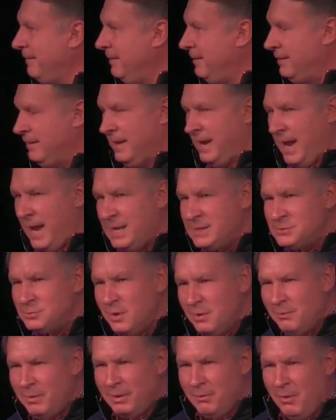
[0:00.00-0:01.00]
That's
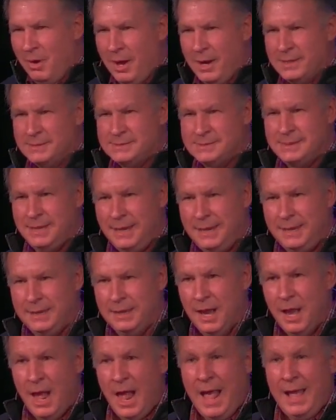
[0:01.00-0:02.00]
what we want to see.
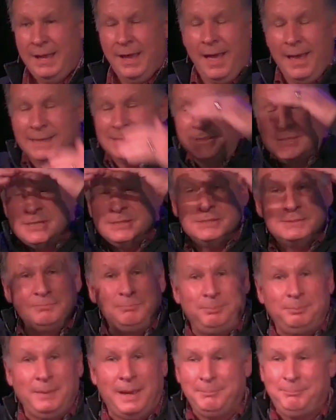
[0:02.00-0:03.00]
Yeah,
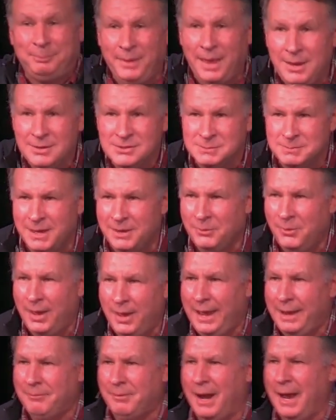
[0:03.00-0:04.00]
it blows me
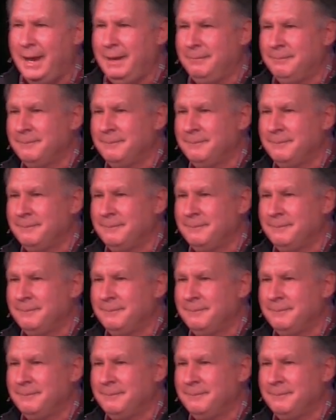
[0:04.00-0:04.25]
away, right?